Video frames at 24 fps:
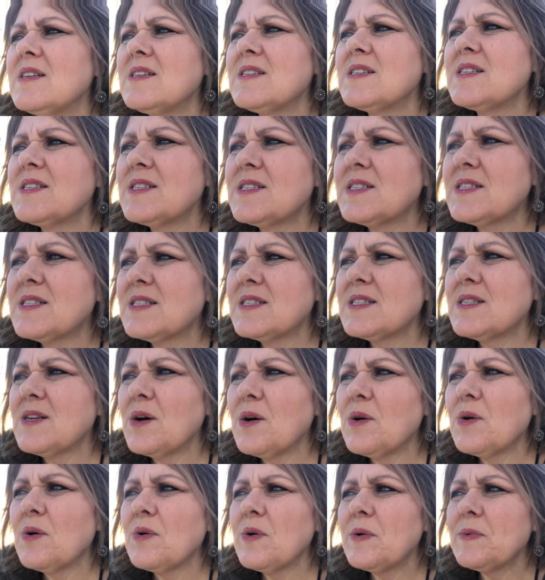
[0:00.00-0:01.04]

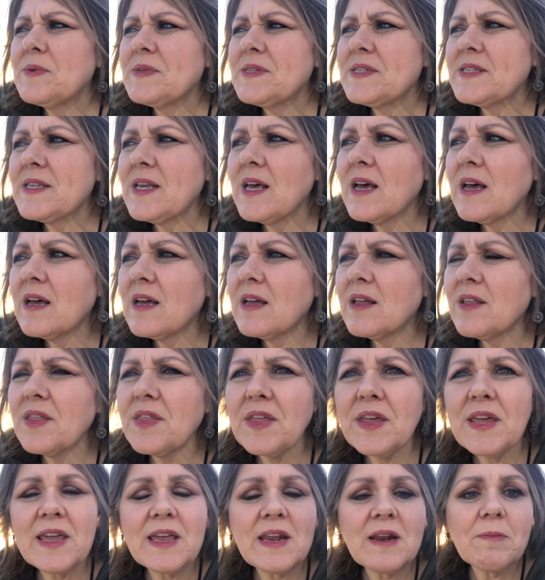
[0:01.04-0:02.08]
so I was
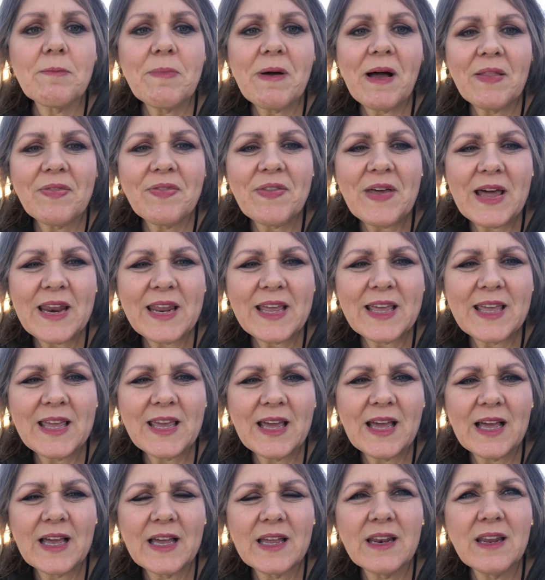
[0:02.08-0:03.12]
thinking about that
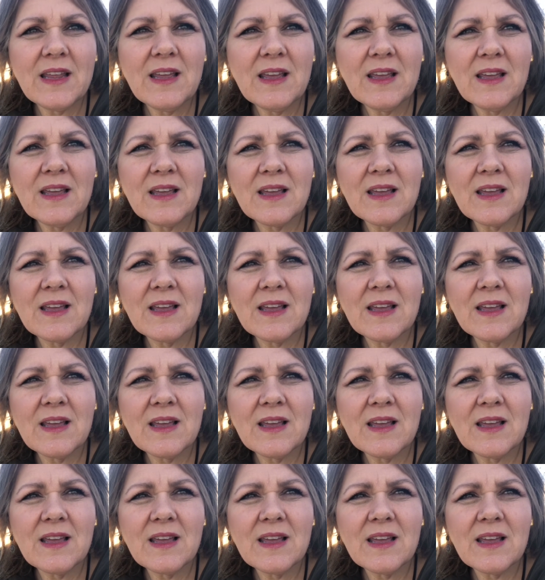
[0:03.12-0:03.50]
again